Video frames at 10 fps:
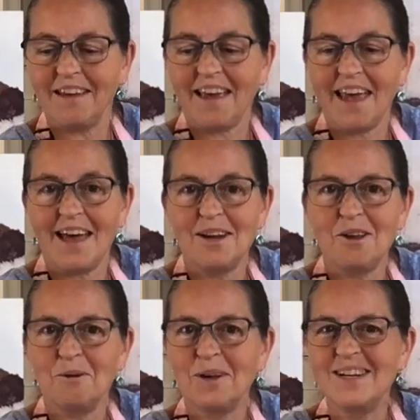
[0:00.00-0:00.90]
and
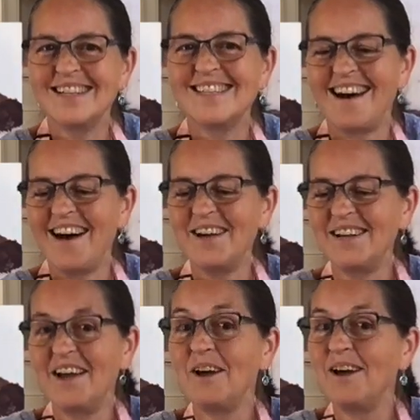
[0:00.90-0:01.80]
you can decide
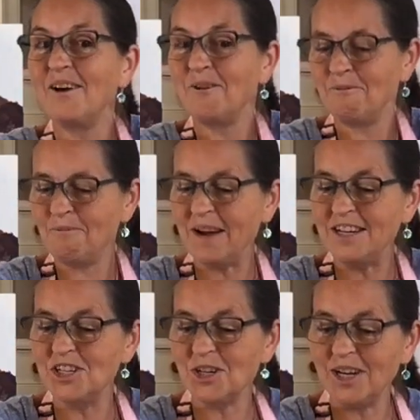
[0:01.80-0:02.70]
when
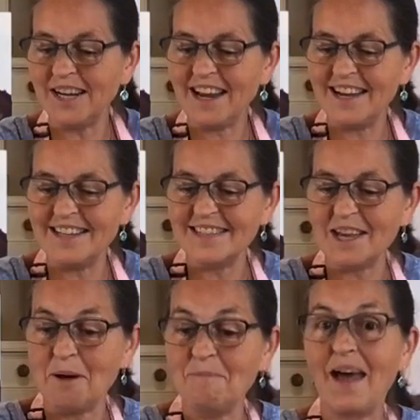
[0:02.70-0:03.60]
John has
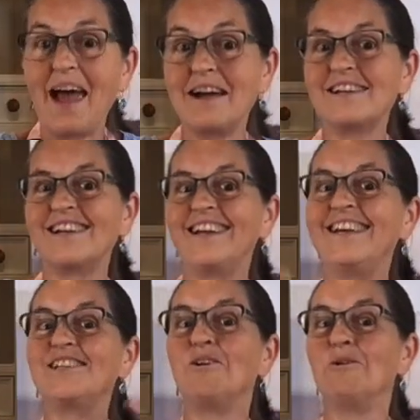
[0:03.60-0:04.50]
actually
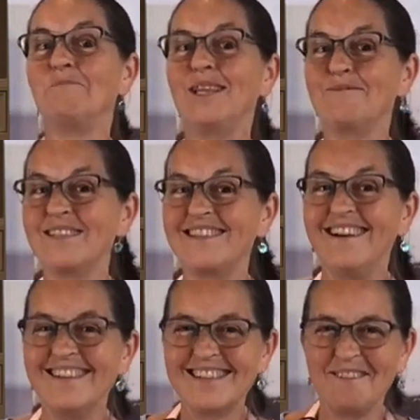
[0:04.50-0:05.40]
told me the
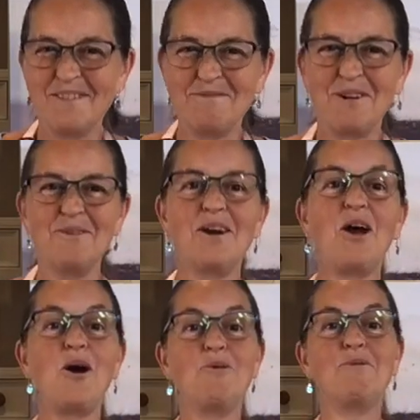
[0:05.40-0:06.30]
results of the vote,
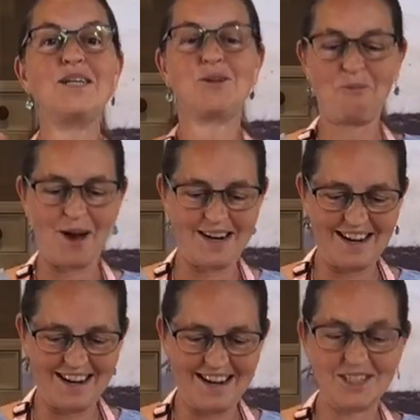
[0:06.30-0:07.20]
which one
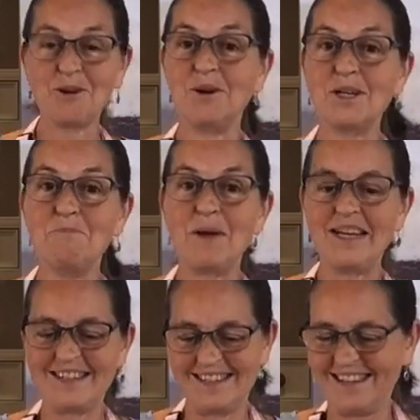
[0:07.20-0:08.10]
it's going to be
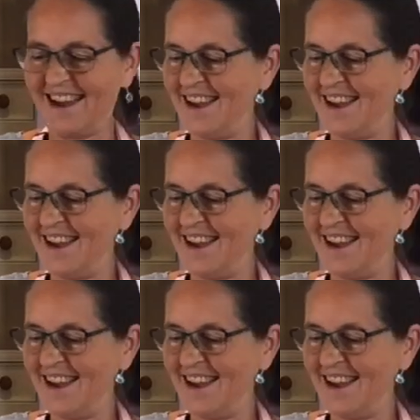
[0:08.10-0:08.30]
today.